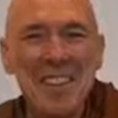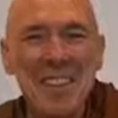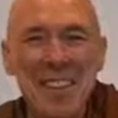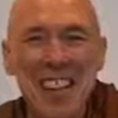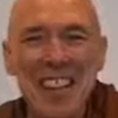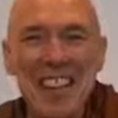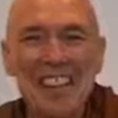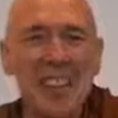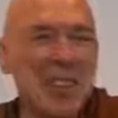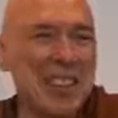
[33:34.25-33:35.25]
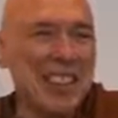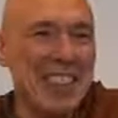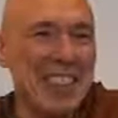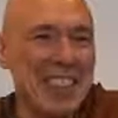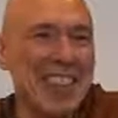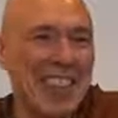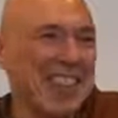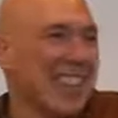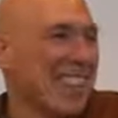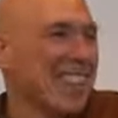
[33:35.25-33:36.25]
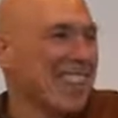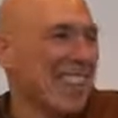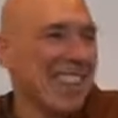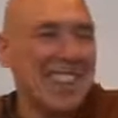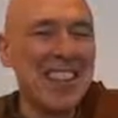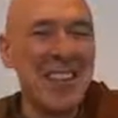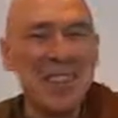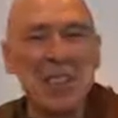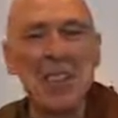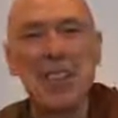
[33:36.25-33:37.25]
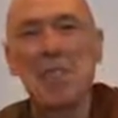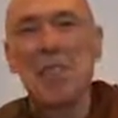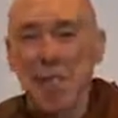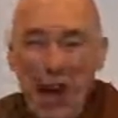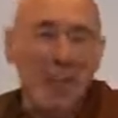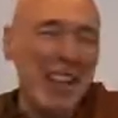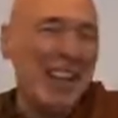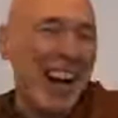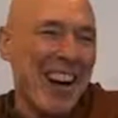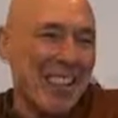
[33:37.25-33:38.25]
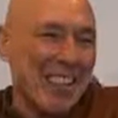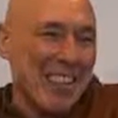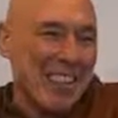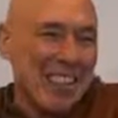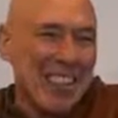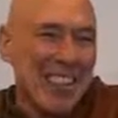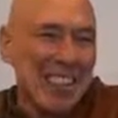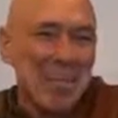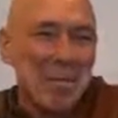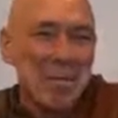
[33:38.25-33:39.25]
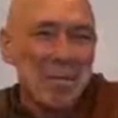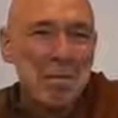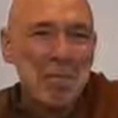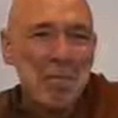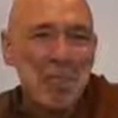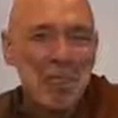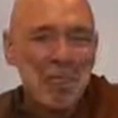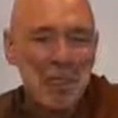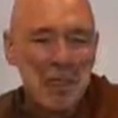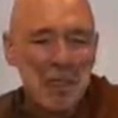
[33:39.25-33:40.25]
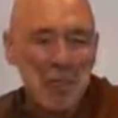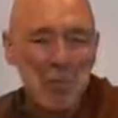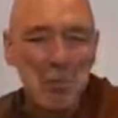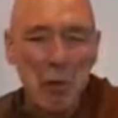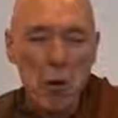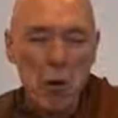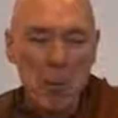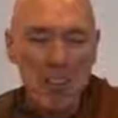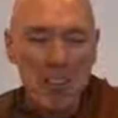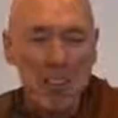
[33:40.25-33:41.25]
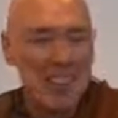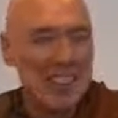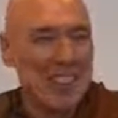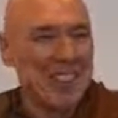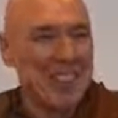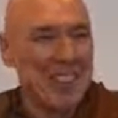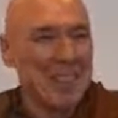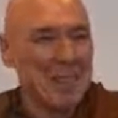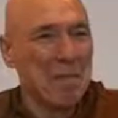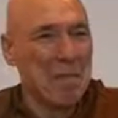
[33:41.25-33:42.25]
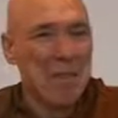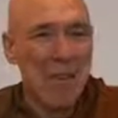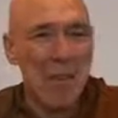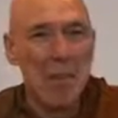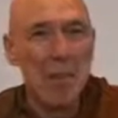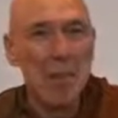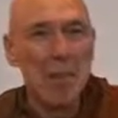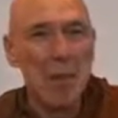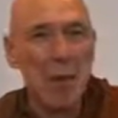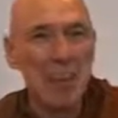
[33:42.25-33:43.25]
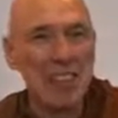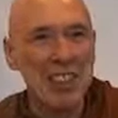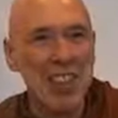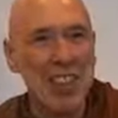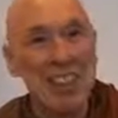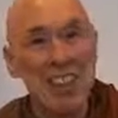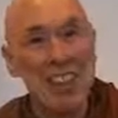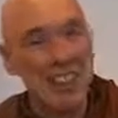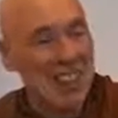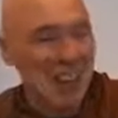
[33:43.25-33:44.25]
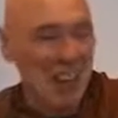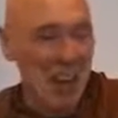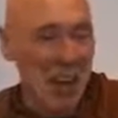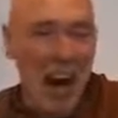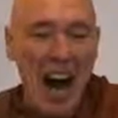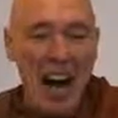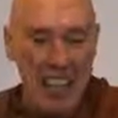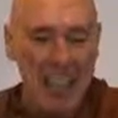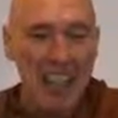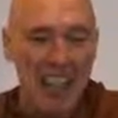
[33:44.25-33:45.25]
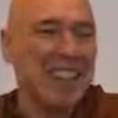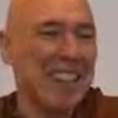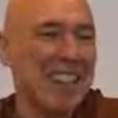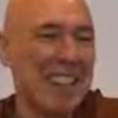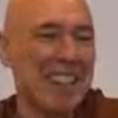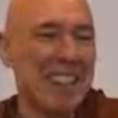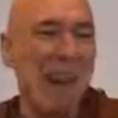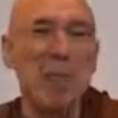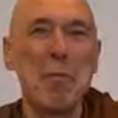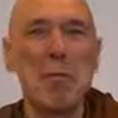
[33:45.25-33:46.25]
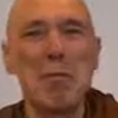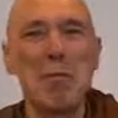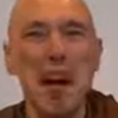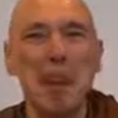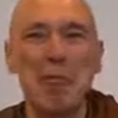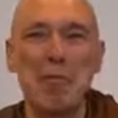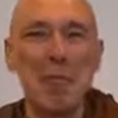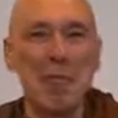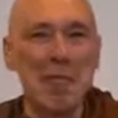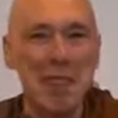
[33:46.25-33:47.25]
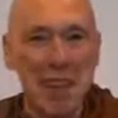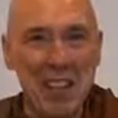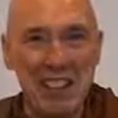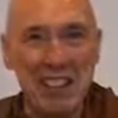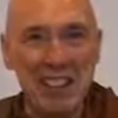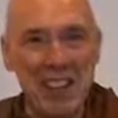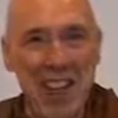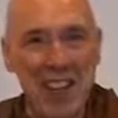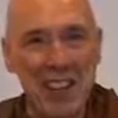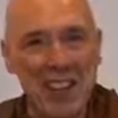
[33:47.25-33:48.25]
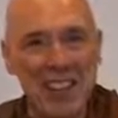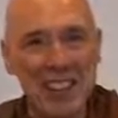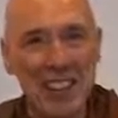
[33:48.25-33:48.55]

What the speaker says: When he gets to his seat, instead of just flopping down in the seat, he'll pause so the lay people who are watching, they'll know, he stopped to be mindful of standing.